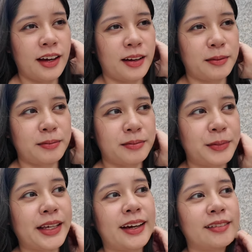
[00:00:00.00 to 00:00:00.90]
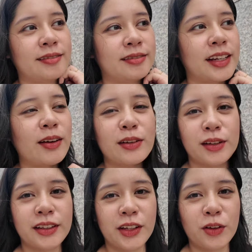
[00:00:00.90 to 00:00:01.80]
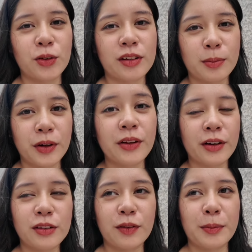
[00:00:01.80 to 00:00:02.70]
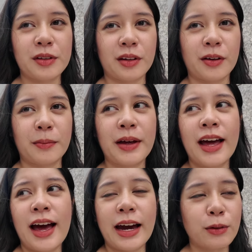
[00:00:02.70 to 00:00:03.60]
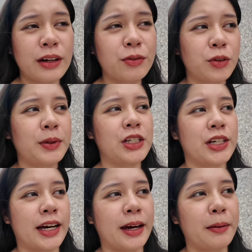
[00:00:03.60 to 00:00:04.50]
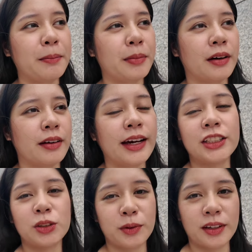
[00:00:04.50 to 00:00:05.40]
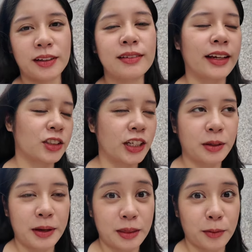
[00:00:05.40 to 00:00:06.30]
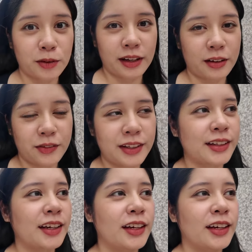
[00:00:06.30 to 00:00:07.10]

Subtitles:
But yeah, now let's continue to explore the rest of the museum. I don't have too much time, but I just wanna like try to make the most out of it.